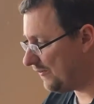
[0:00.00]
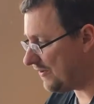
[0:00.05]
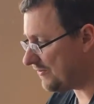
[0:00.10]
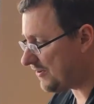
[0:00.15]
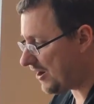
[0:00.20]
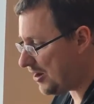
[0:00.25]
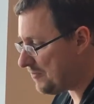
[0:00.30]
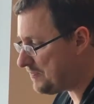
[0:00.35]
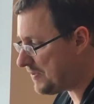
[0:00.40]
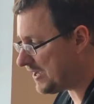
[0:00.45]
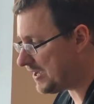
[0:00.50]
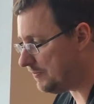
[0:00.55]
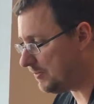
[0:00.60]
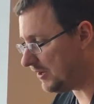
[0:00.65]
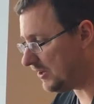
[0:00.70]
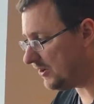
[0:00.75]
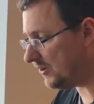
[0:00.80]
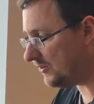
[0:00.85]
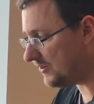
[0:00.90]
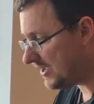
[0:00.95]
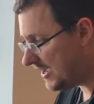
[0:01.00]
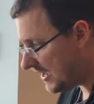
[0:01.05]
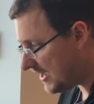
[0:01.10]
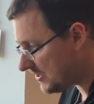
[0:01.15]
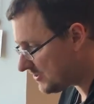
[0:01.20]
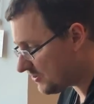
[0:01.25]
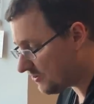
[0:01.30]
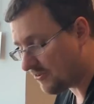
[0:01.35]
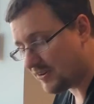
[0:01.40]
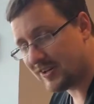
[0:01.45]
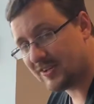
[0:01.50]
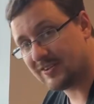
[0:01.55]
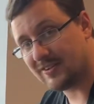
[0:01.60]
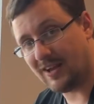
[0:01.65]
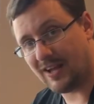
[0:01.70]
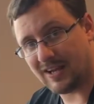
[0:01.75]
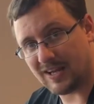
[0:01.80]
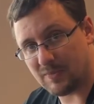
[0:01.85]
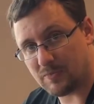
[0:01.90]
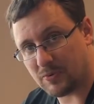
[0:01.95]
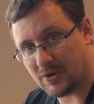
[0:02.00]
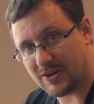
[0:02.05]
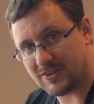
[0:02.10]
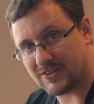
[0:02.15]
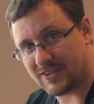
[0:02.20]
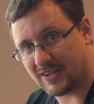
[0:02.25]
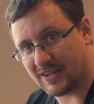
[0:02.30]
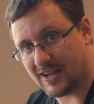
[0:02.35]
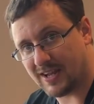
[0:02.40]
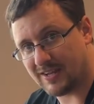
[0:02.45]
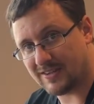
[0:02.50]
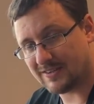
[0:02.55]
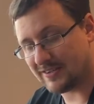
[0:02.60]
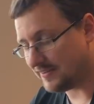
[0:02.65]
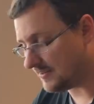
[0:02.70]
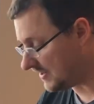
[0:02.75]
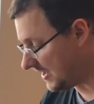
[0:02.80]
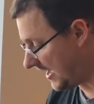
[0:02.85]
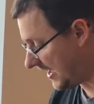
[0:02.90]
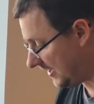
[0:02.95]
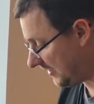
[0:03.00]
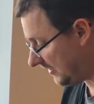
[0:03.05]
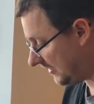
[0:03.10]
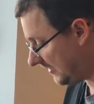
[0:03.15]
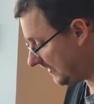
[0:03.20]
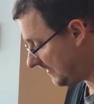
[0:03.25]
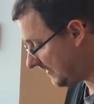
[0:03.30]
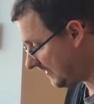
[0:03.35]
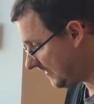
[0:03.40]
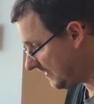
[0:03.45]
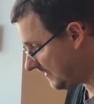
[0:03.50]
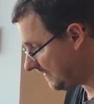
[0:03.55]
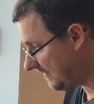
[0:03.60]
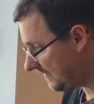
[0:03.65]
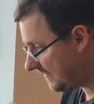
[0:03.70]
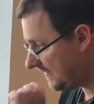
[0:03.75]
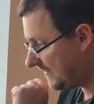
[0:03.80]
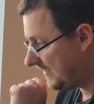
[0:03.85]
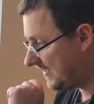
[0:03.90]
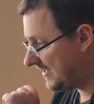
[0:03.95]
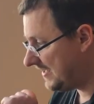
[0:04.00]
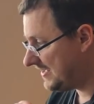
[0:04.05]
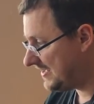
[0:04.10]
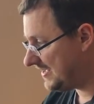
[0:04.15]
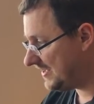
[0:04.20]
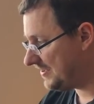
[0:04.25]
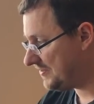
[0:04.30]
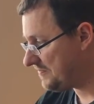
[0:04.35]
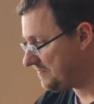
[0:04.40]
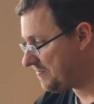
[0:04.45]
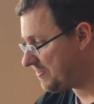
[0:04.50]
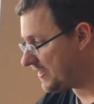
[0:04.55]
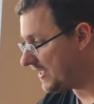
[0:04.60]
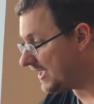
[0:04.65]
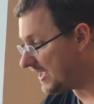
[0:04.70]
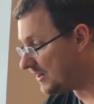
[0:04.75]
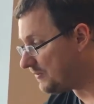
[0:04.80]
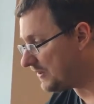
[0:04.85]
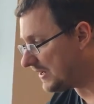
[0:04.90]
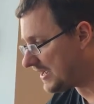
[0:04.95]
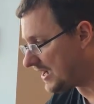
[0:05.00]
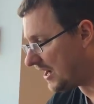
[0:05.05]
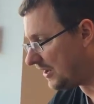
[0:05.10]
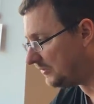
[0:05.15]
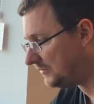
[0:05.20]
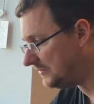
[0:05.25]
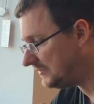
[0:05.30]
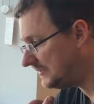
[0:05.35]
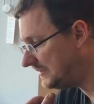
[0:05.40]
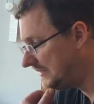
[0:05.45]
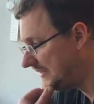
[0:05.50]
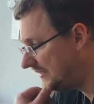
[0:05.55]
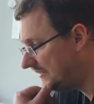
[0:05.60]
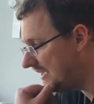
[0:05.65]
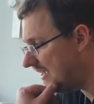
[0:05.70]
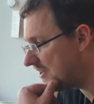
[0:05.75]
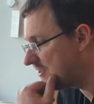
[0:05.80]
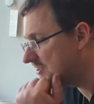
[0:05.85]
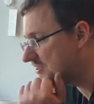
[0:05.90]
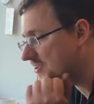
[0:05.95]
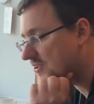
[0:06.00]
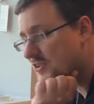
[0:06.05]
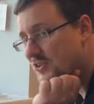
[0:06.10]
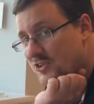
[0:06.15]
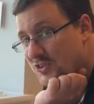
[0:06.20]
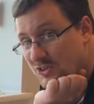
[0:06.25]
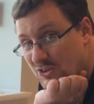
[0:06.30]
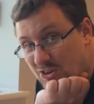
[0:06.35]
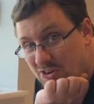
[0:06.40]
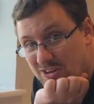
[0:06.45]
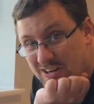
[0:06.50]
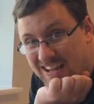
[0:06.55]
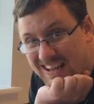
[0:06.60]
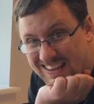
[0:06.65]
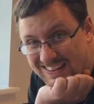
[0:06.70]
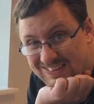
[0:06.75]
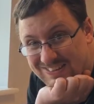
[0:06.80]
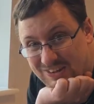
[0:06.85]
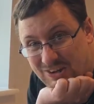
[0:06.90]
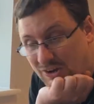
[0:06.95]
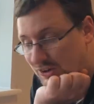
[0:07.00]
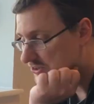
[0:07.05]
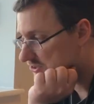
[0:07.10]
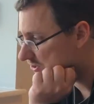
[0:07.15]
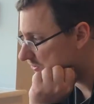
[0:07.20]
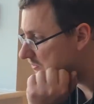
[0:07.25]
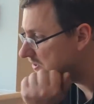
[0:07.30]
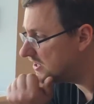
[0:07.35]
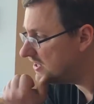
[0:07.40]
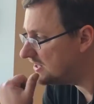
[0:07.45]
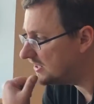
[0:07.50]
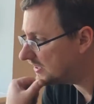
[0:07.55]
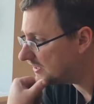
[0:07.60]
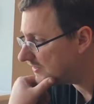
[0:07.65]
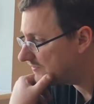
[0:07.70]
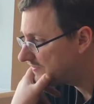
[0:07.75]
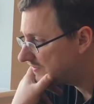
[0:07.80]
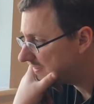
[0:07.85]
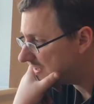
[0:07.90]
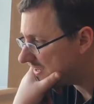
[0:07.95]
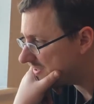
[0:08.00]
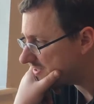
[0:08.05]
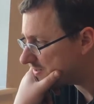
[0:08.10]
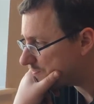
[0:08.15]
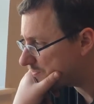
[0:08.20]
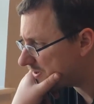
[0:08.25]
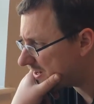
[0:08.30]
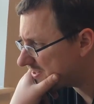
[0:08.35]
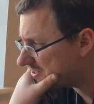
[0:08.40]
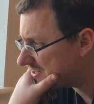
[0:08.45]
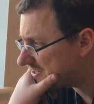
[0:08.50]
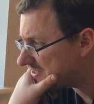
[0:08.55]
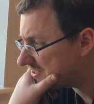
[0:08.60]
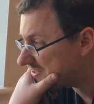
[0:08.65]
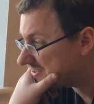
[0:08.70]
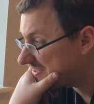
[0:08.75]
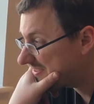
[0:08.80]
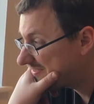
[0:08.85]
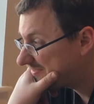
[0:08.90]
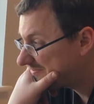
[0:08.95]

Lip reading: We've got a bigger balloon, it's already slightly pressing into the nail. Here we go. This surely has got to work as it presses.